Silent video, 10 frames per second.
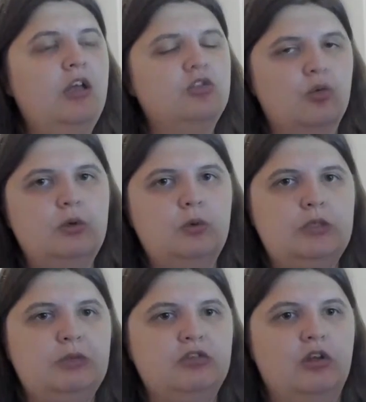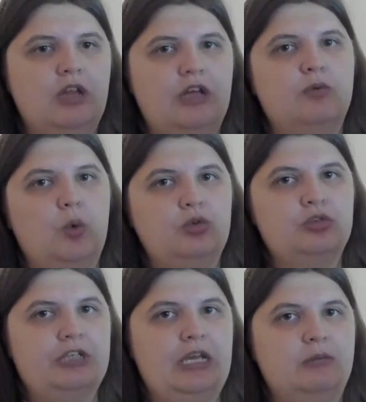So, which means a lot of
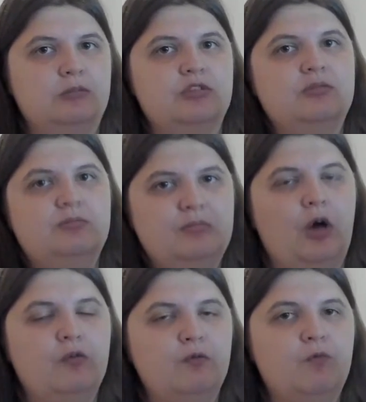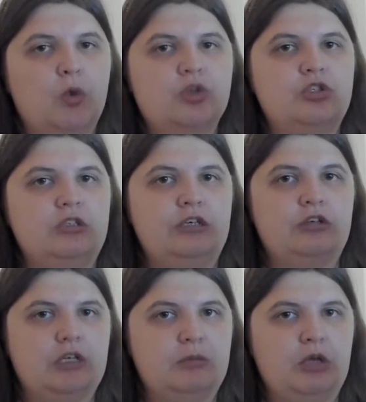older games, unfortunately,
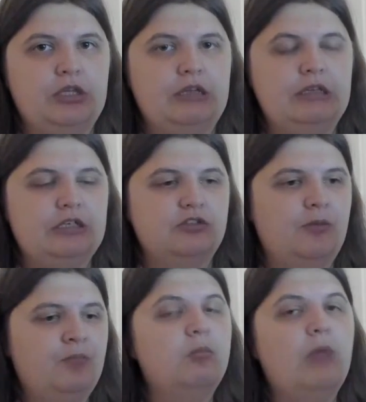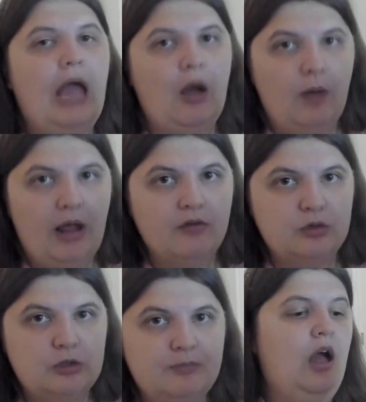are going to be on that list.
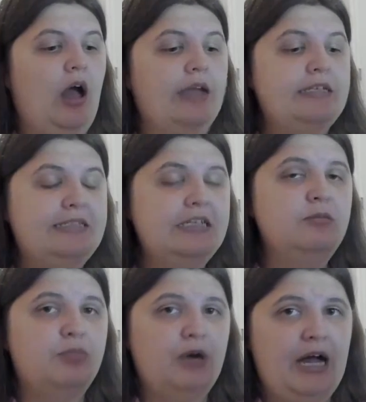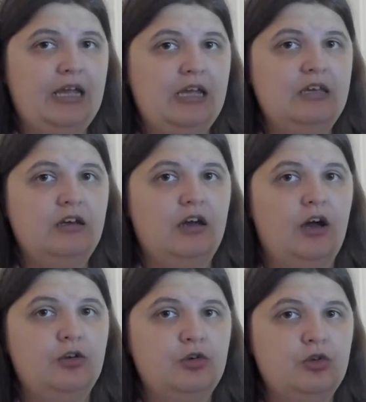However, I did buy
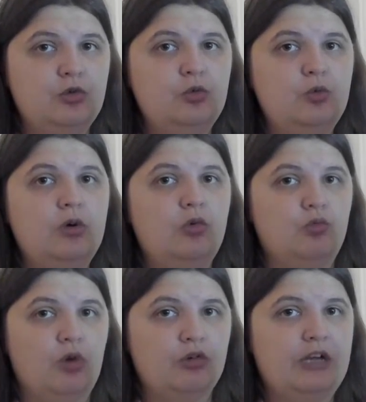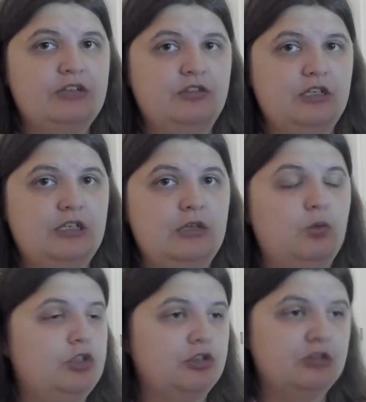a new Rugrats CD,
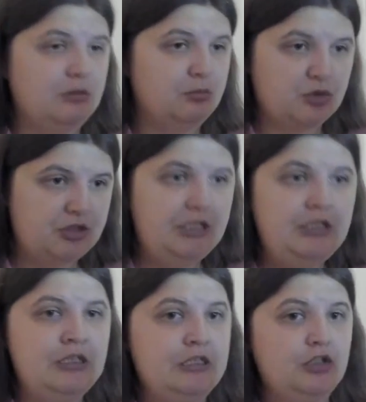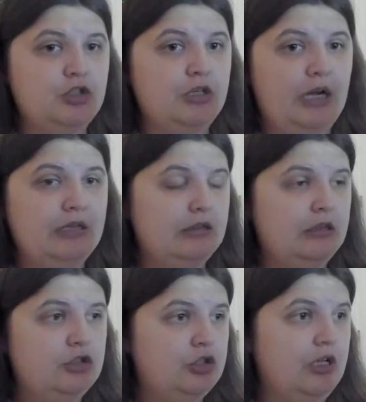which is in pristine condition. I
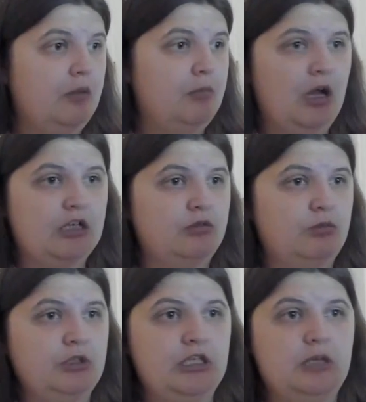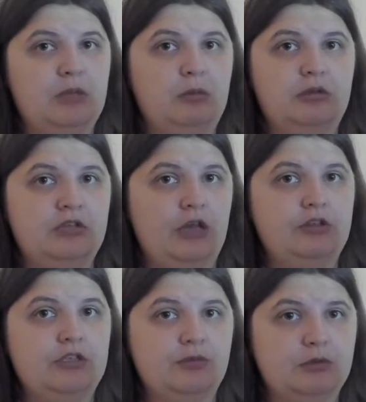legit am not really going to be able to tell
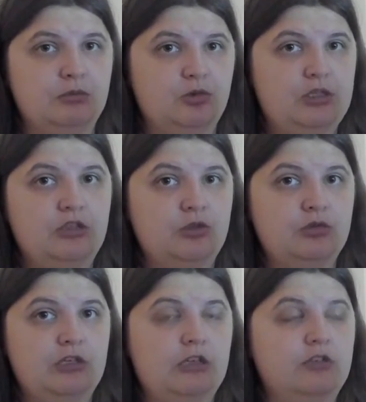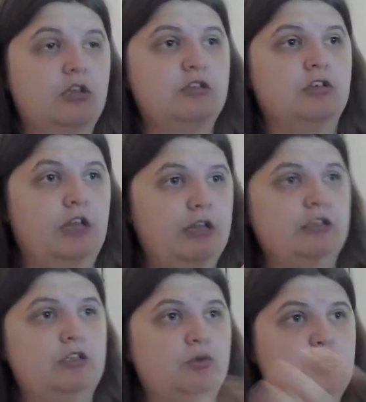the difference between the two CDs until
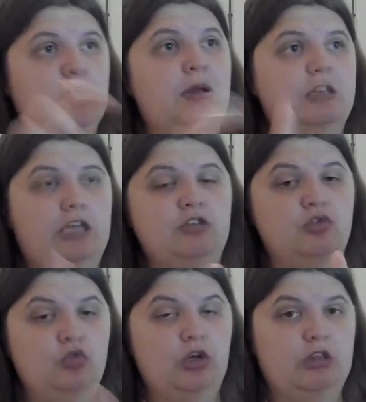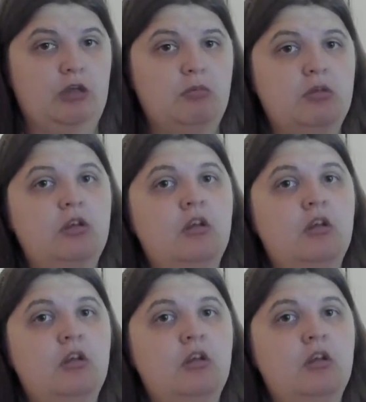I take them out of the case and look at them.